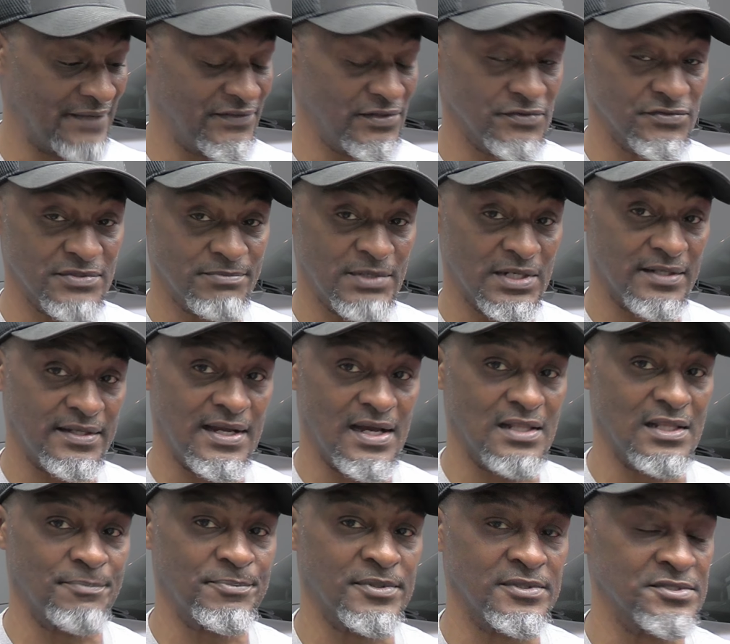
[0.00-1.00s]
I've used them on
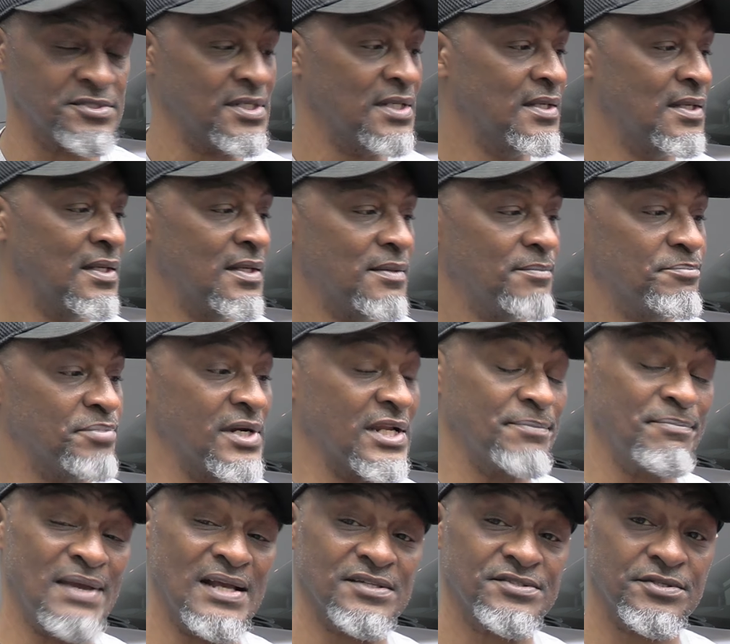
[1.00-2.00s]
calipers,
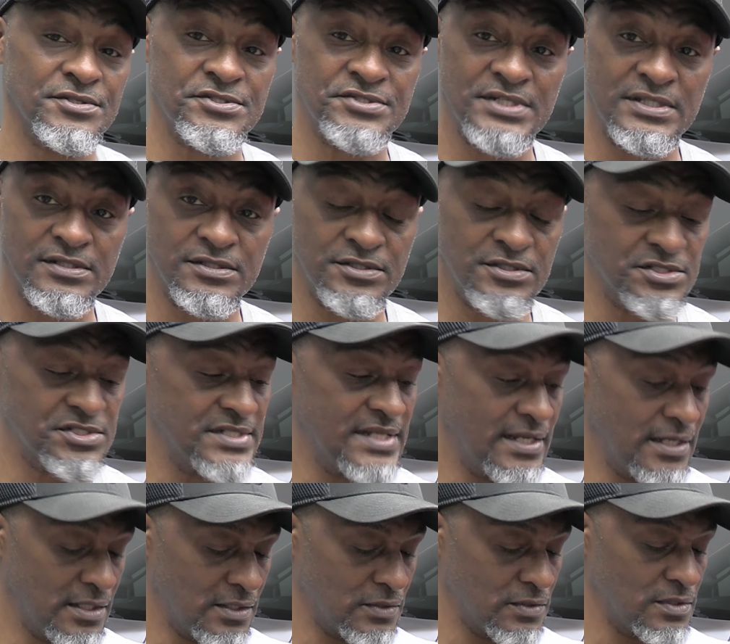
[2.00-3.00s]
brake master cylinders
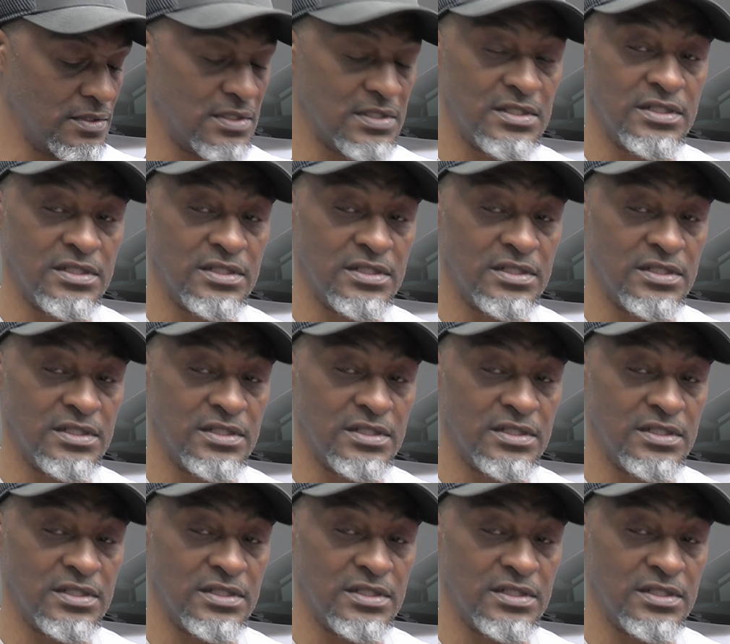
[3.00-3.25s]
now,